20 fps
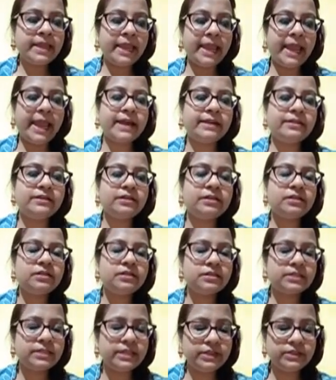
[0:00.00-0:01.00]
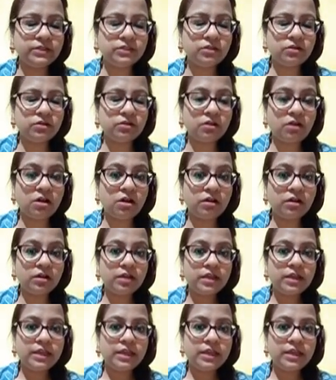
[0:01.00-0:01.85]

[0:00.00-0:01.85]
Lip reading: at 6 o'clock